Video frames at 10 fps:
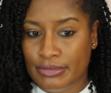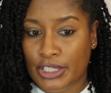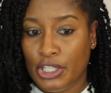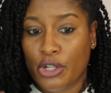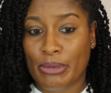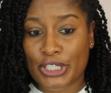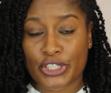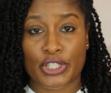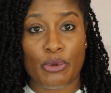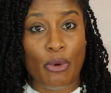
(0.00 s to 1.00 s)
you know make
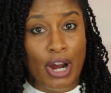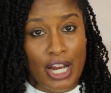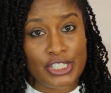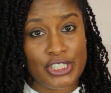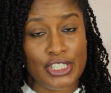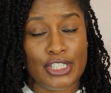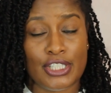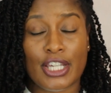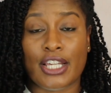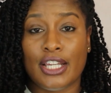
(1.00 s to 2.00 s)
sure you're
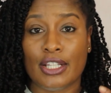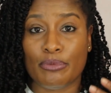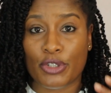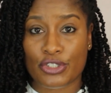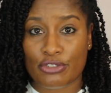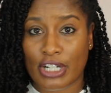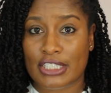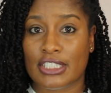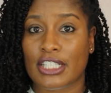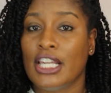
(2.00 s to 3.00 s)
washing and
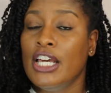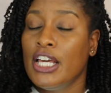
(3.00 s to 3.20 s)
moisturizing